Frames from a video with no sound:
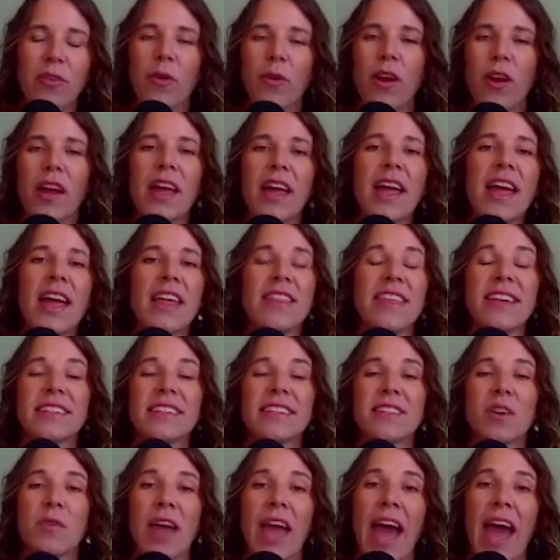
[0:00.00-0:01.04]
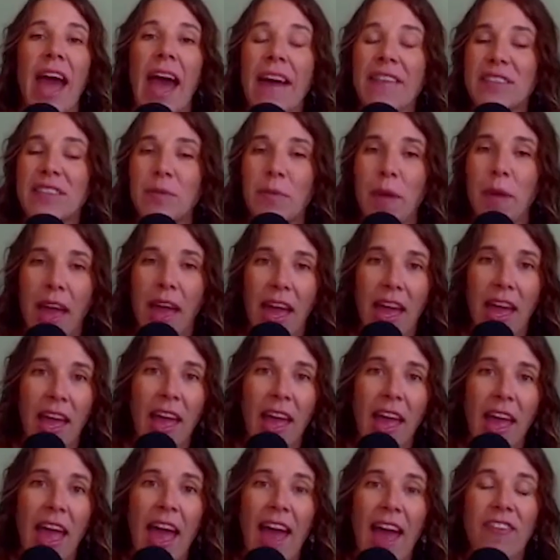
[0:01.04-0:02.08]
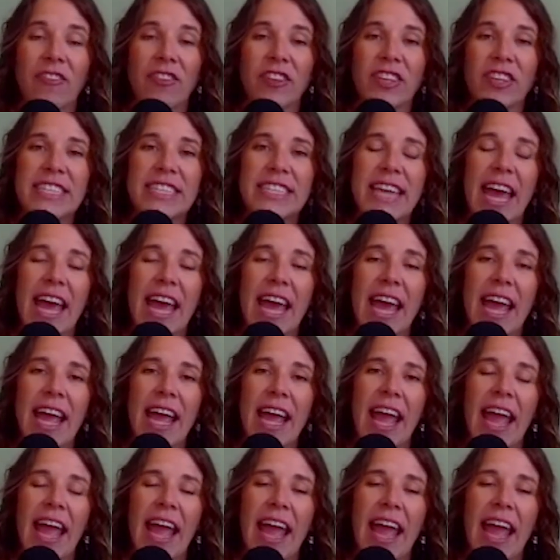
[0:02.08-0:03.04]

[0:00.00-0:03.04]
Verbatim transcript: or things that we have to pay every day.